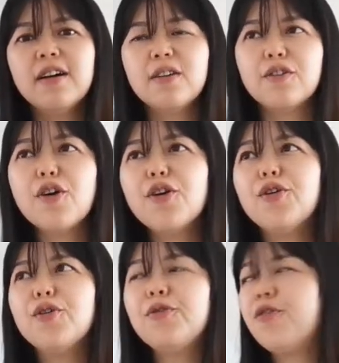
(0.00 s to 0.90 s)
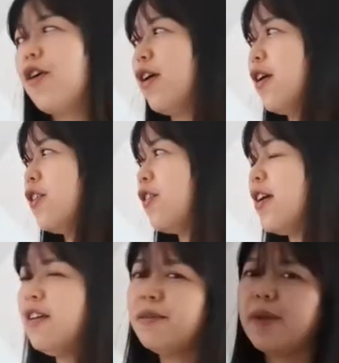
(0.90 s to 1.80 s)
So for
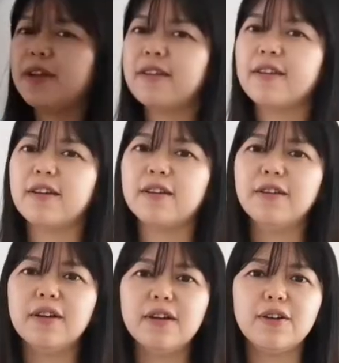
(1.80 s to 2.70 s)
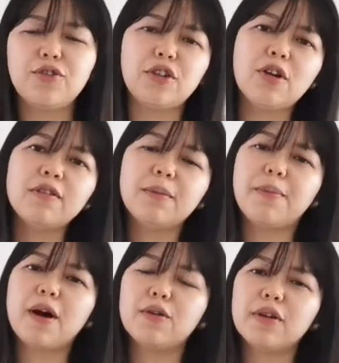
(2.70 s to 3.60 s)
Chinese medicine, she talks
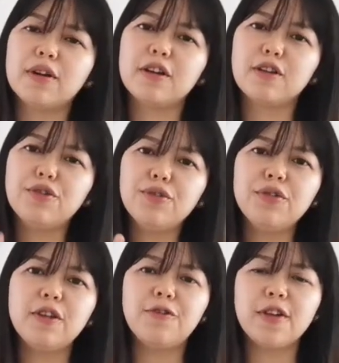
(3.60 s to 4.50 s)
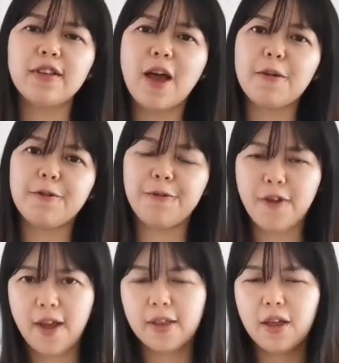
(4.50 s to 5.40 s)
about two different types of
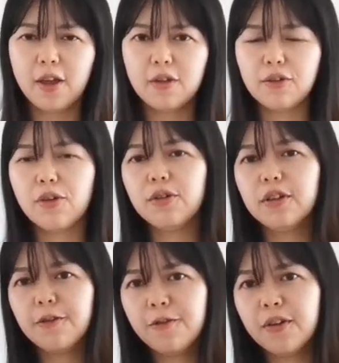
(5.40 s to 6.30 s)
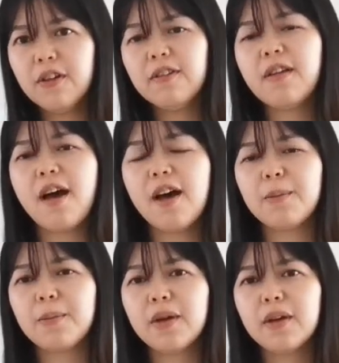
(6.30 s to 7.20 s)
fat. So the first
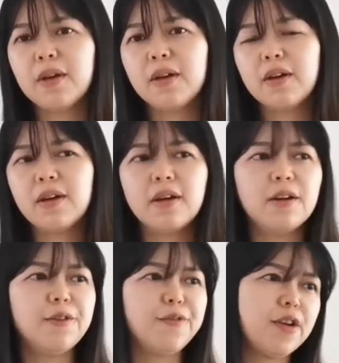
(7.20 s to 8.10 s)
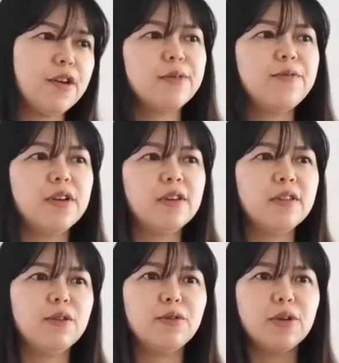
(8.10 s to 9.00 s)
type, very
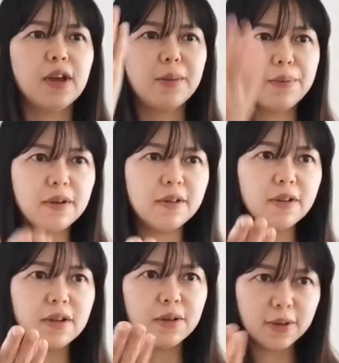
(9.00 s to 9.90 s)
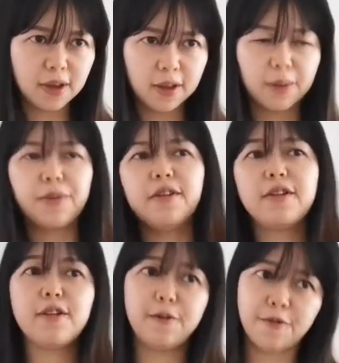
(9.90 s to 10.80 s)
obvious, you look at the person, okay, the
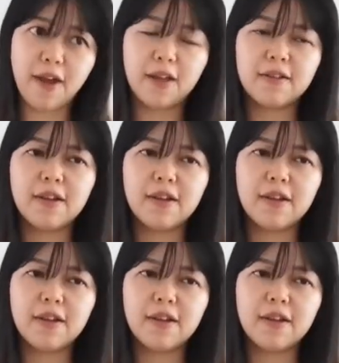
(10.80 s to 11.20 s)
person is fat.